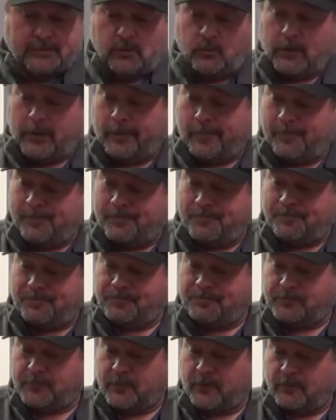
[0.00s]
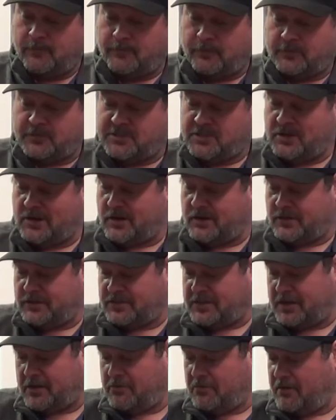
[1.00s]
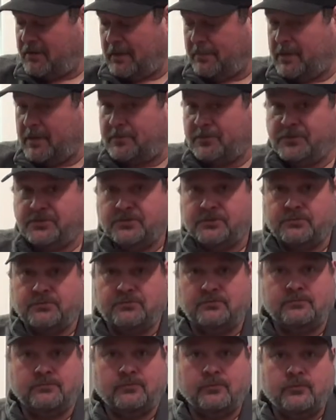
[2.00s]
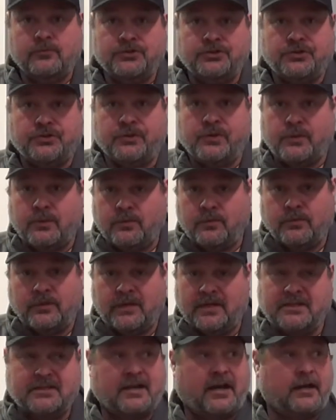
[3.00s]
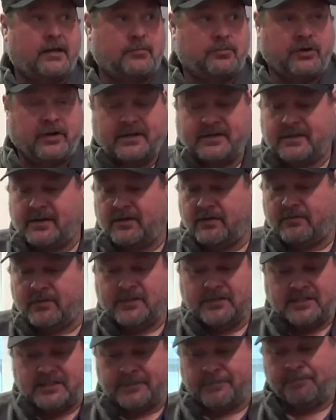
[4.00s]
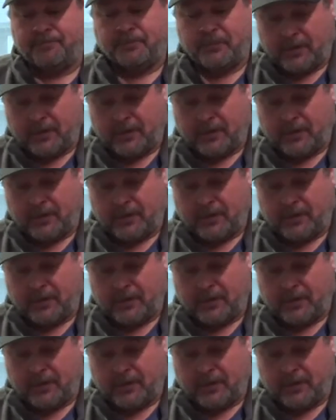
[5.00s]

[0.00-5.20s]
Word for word: well, for starters, I don't think I'll be able to show you the entire breakdown of this.